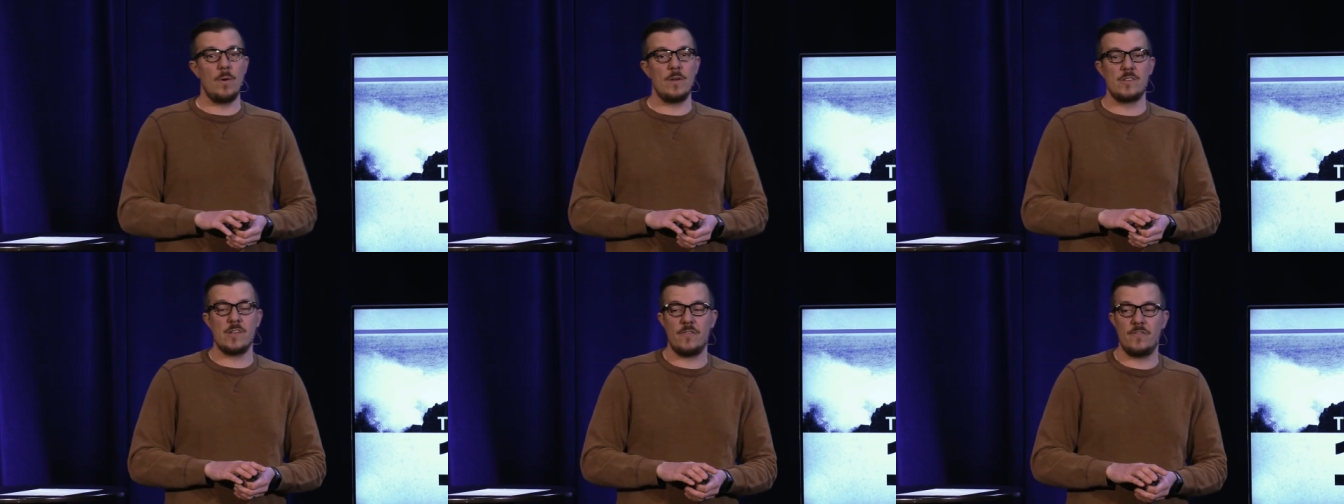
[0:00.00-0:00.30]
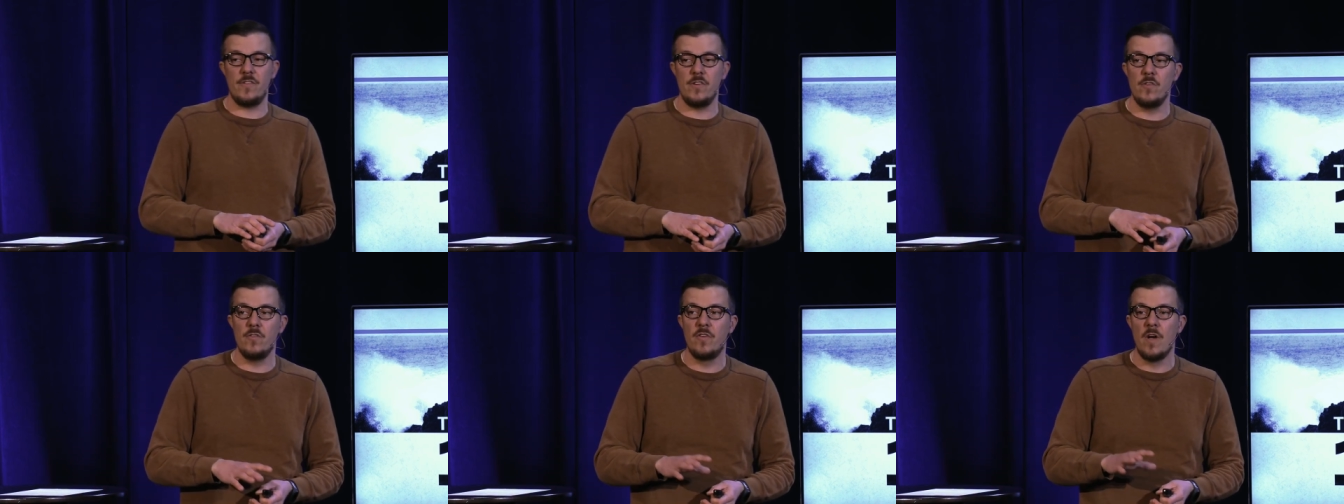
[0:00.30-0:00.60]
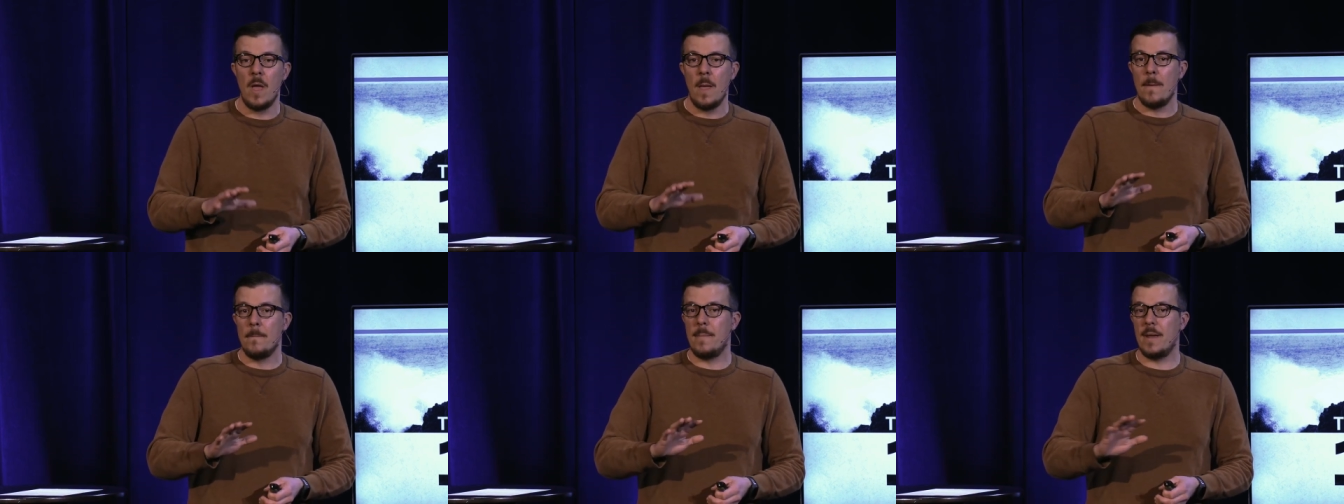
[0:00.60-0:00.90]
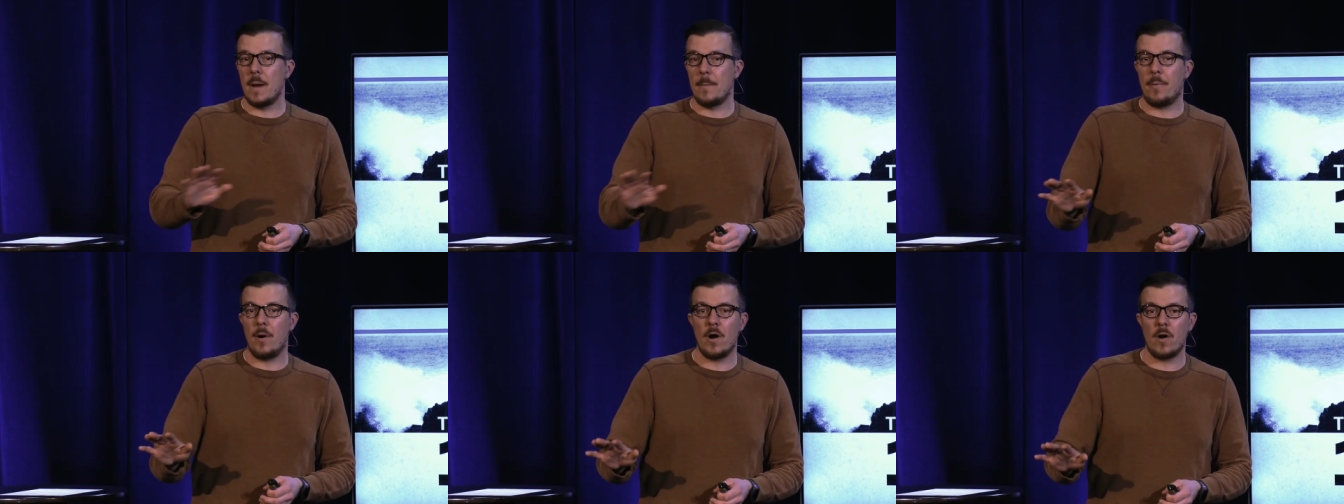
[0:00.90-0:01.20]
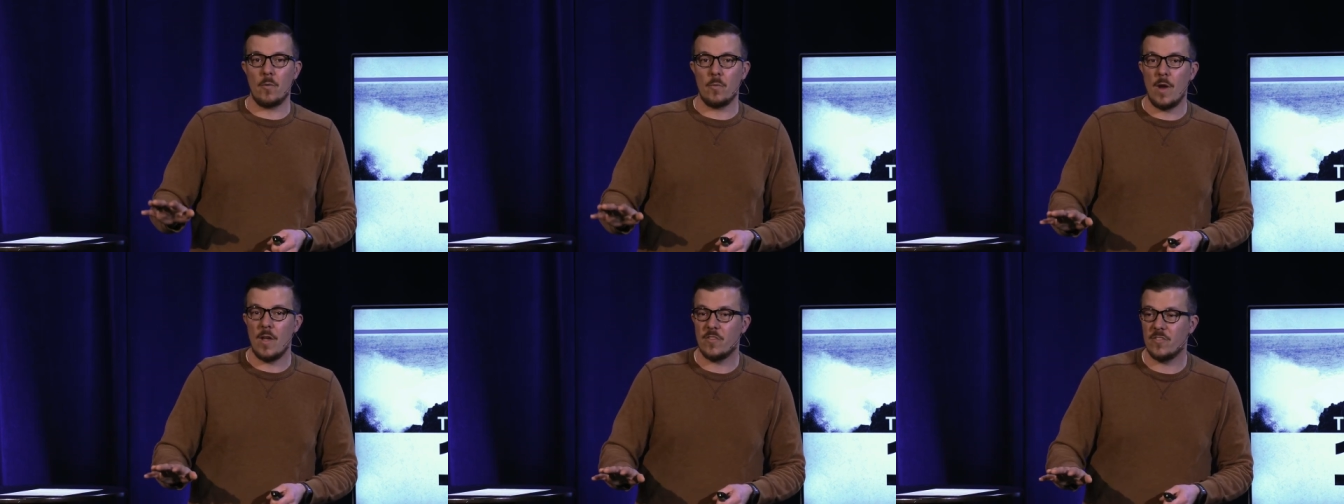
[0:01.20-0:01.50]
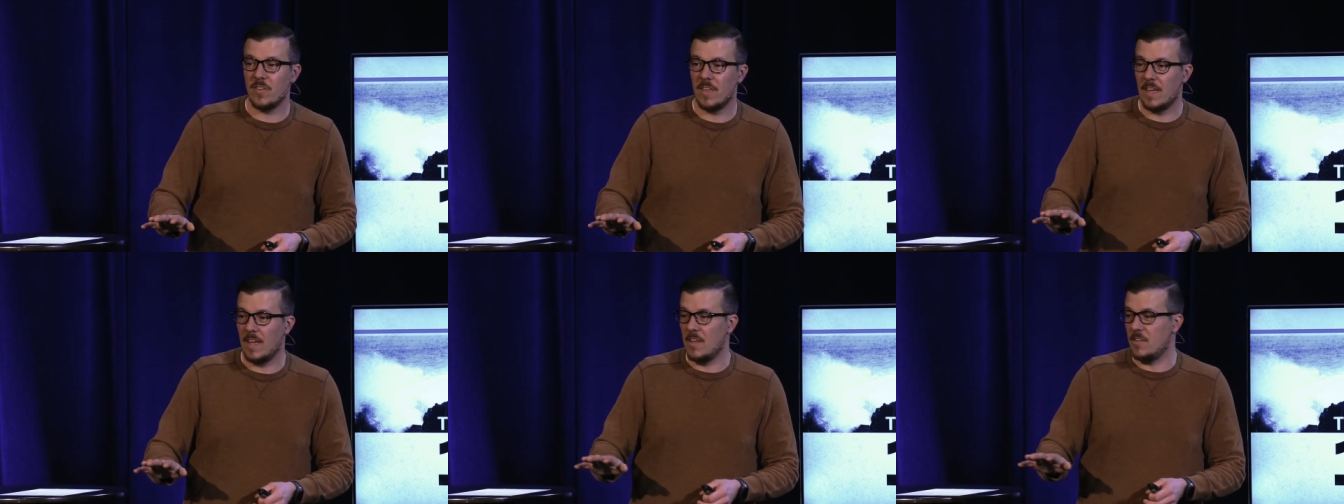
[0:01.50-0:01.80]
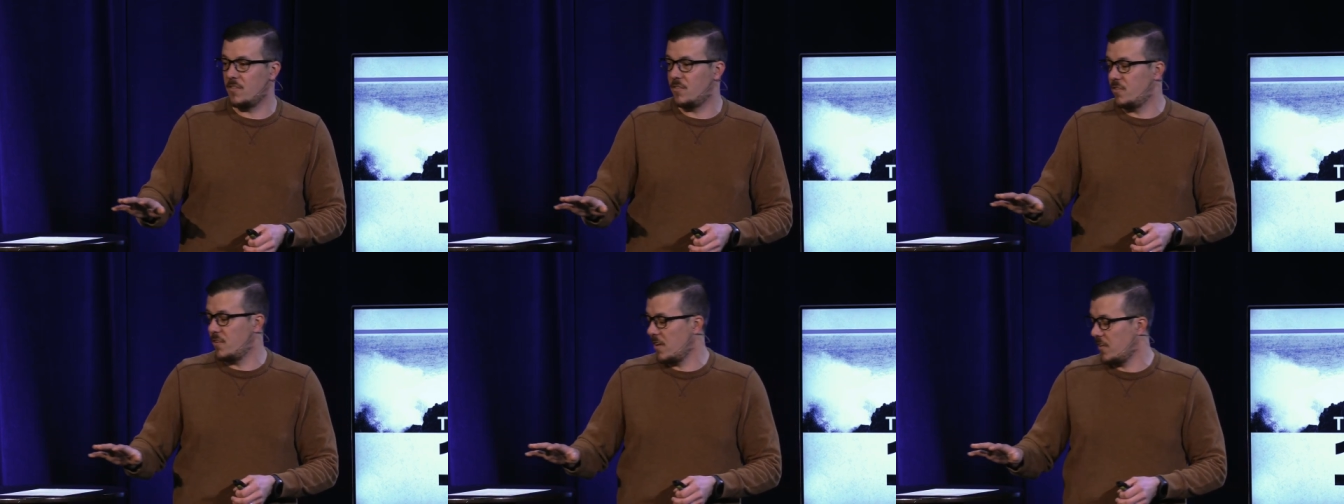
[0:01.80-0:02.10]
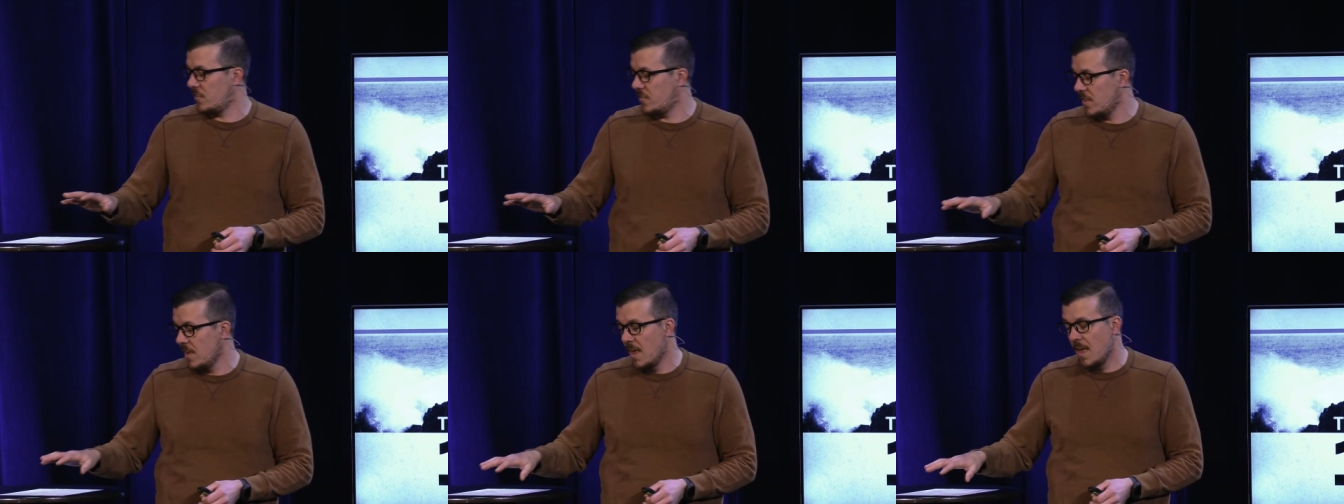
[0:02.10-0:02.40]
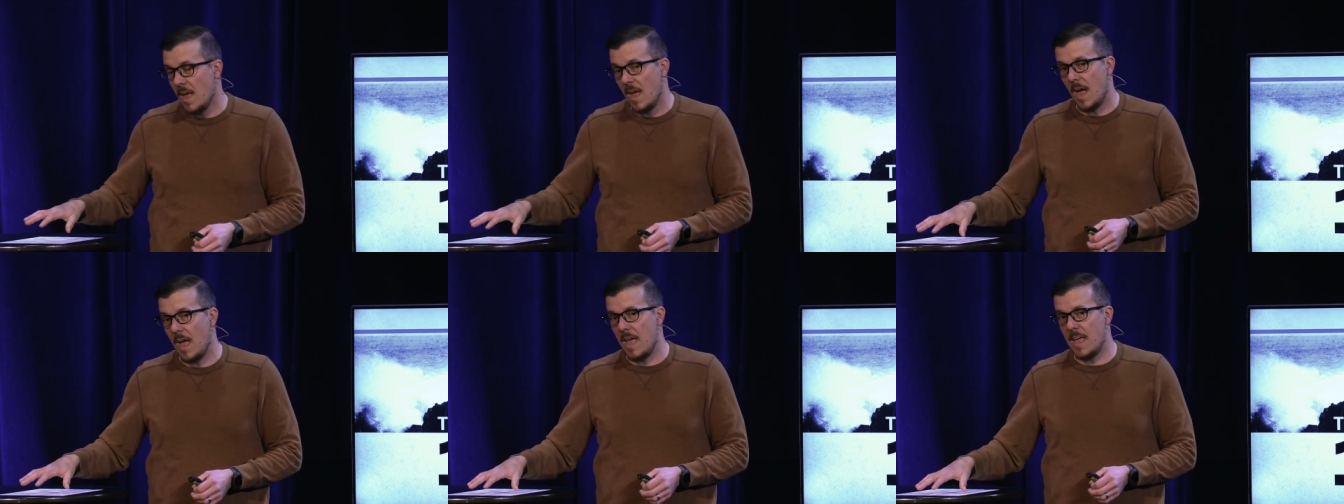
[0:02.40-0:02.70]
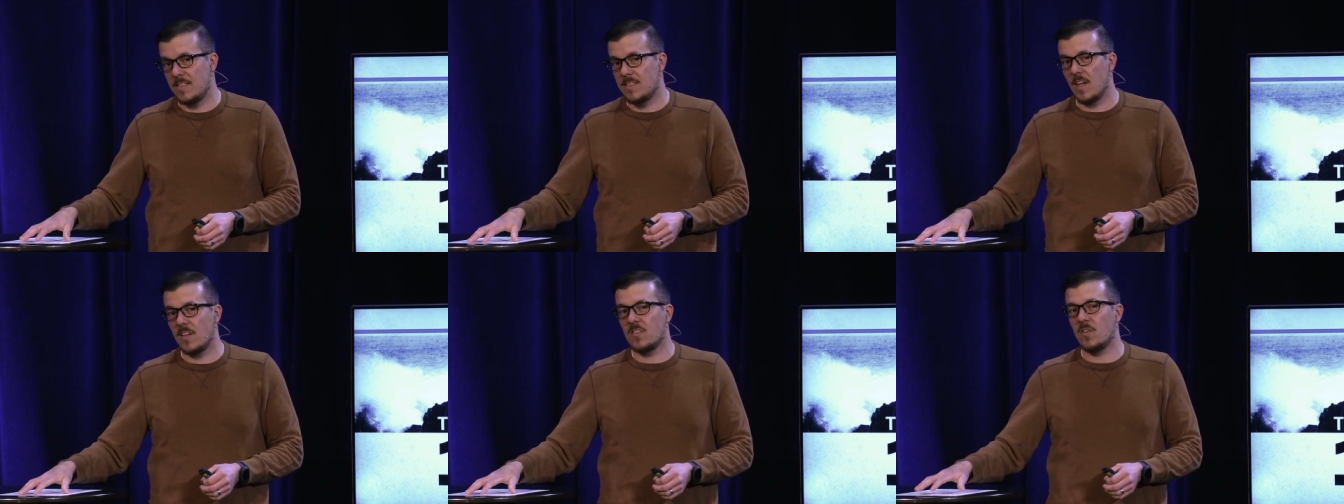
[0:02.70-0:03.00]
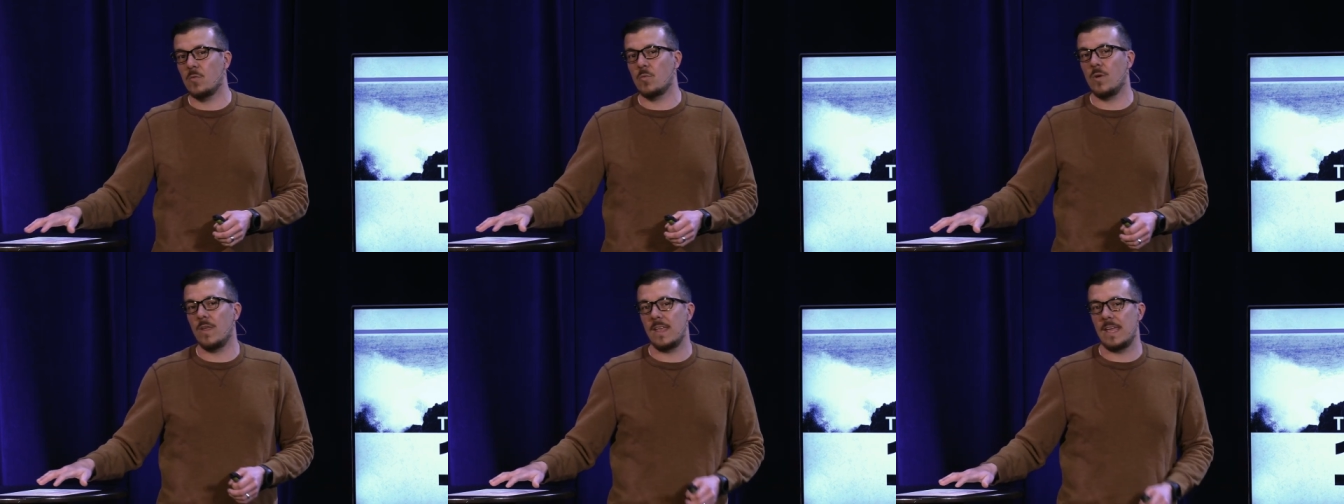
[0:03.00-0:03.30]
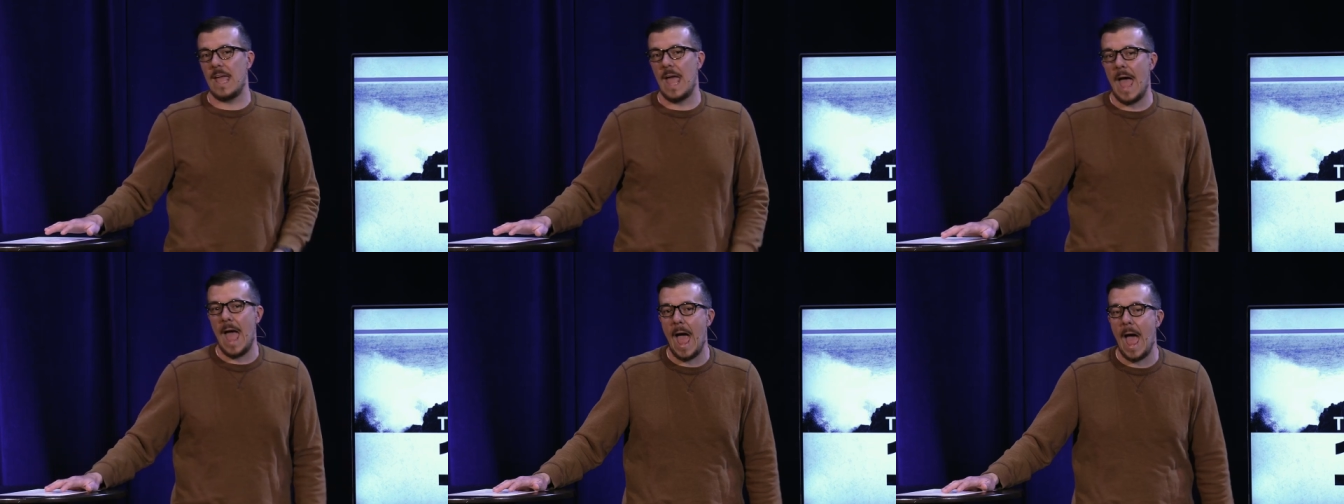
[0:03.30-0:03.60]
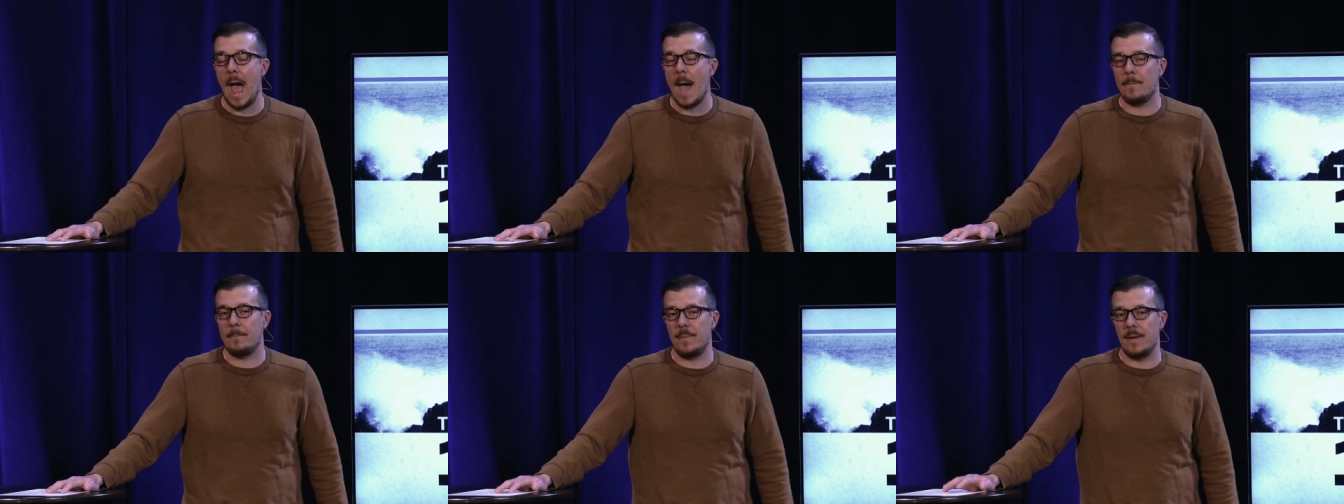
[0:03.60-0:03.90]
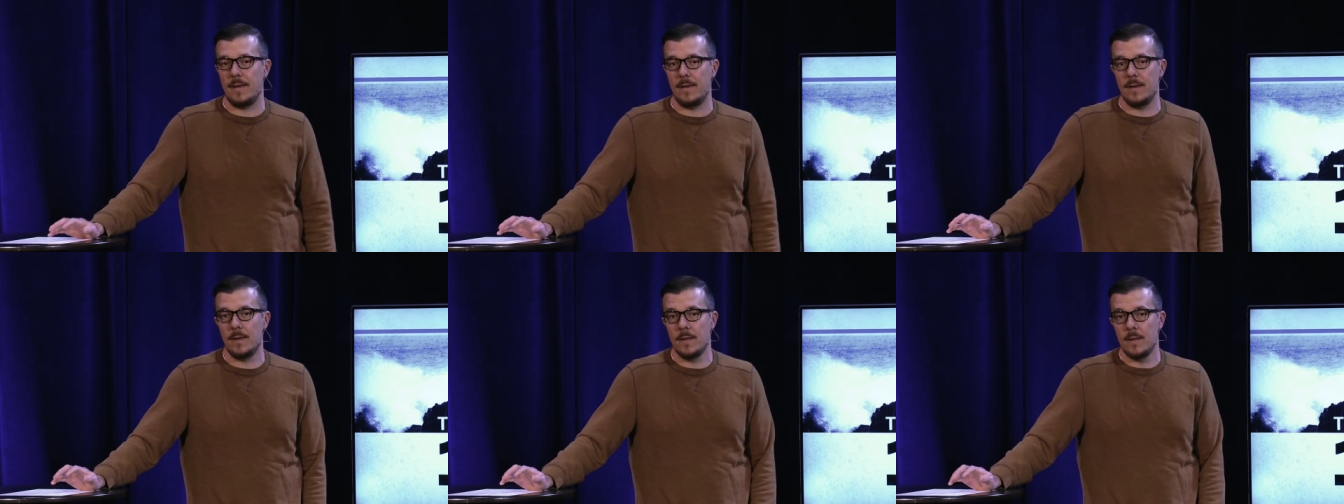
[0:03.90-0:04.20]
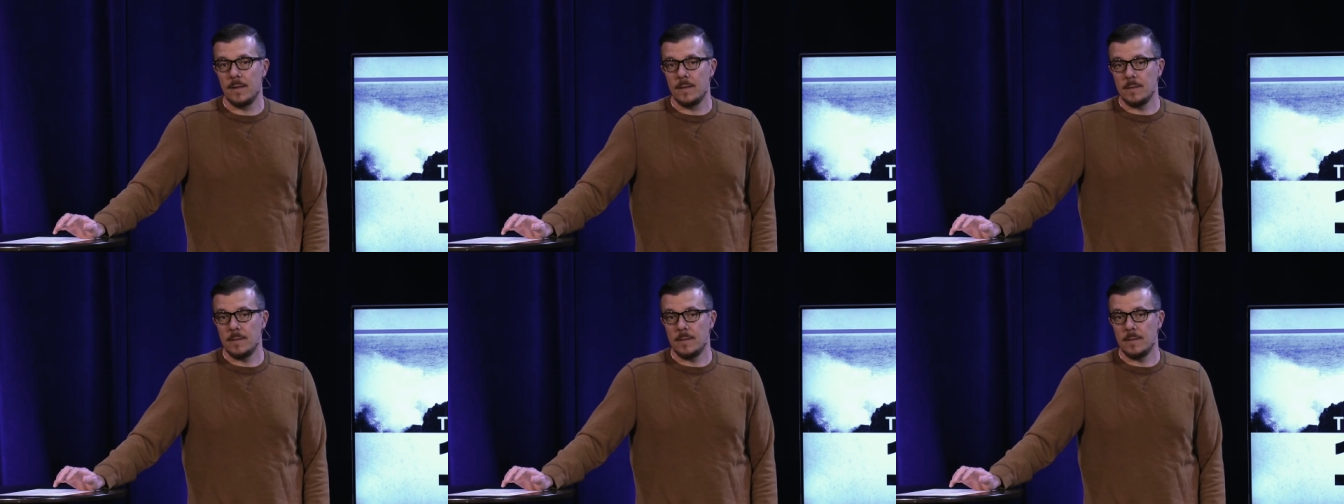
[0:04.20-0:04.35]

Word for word: which, if you've been a part of wrestling, is just, uh, it doesn't really happen.